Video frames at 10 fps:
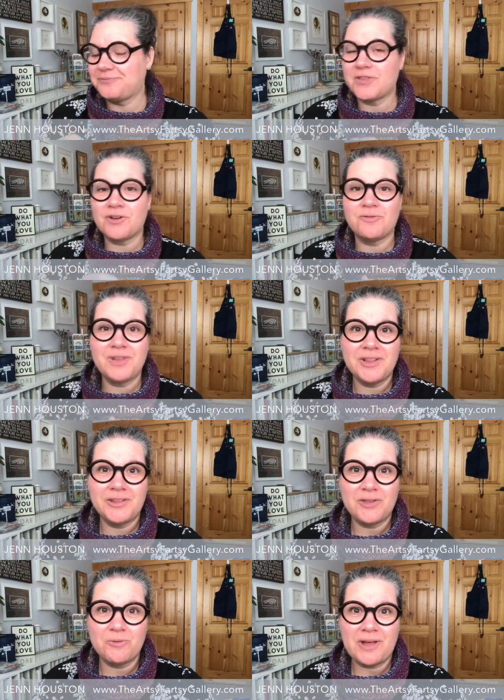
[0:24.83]
they're
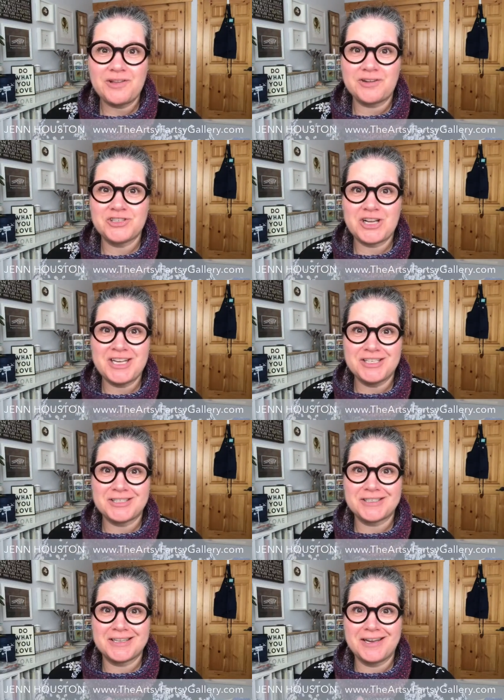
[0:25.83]
feeling the weather
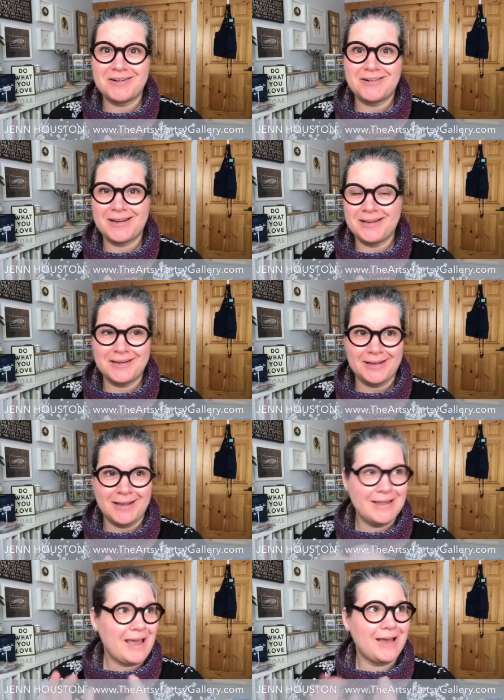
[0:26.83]
changes here in
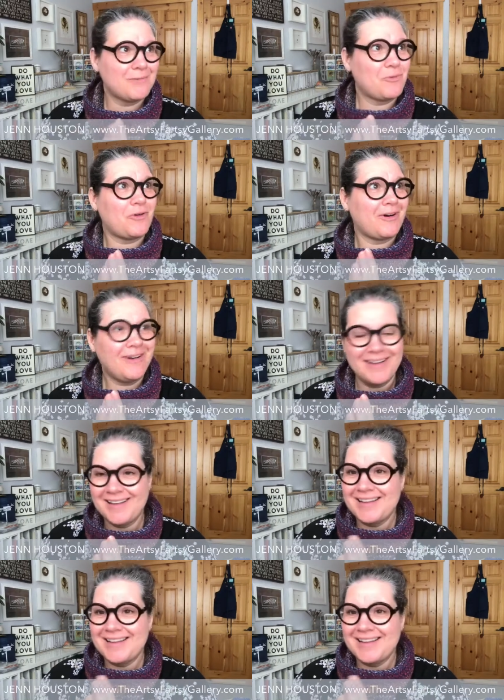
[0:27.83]
Canmore